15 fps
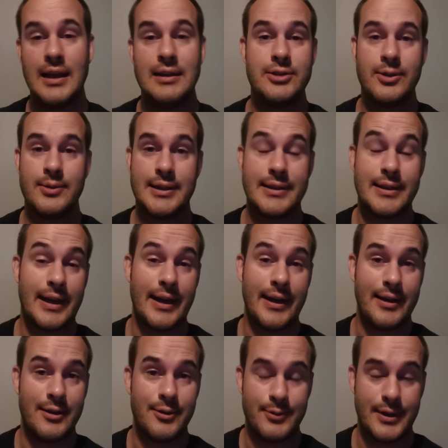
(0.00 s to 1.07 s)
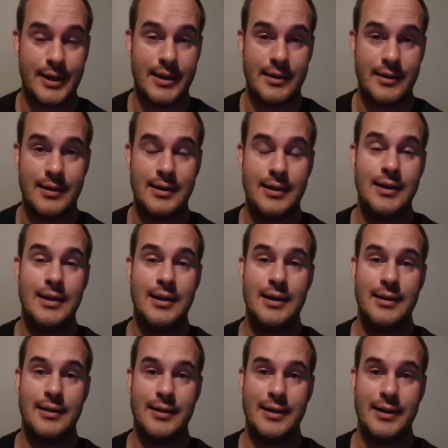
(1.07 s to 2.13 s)
so that I can run
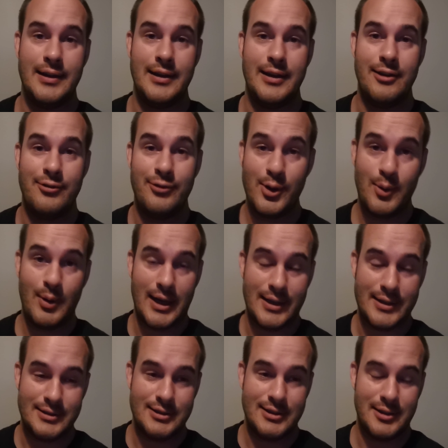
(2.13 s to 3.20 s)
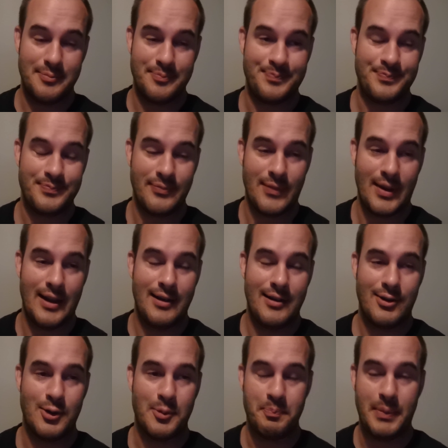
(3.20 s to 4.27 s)
the fuel lines
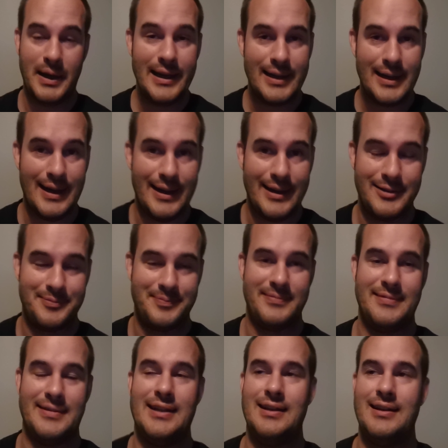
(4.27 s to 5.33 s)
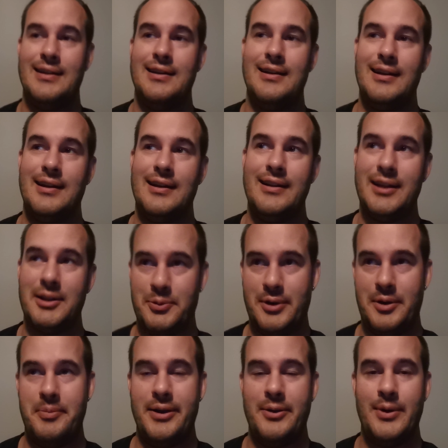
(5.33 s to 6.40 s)
completely. That
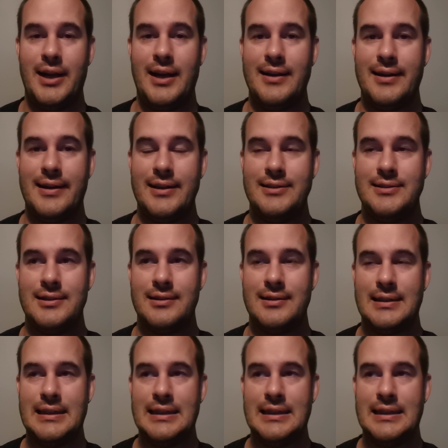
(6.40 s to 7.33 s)
will be really nice.